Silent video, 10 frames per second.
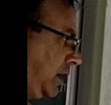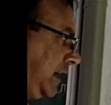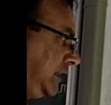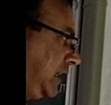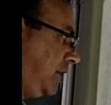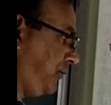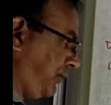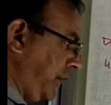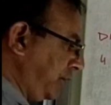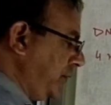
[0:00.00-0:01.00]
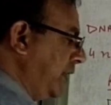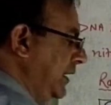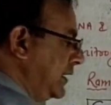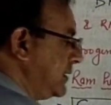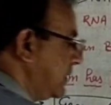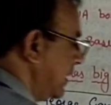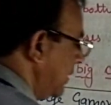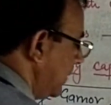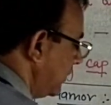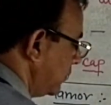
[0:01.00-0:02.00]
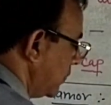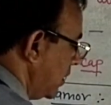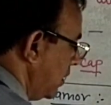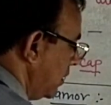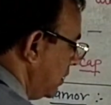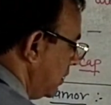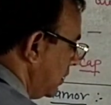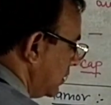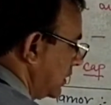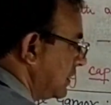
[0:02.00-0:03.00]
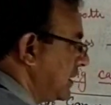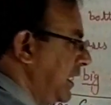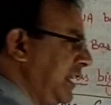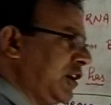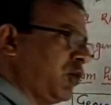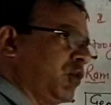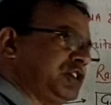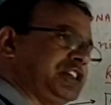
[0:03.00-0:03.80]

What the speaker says: And the fifth one is the genetic code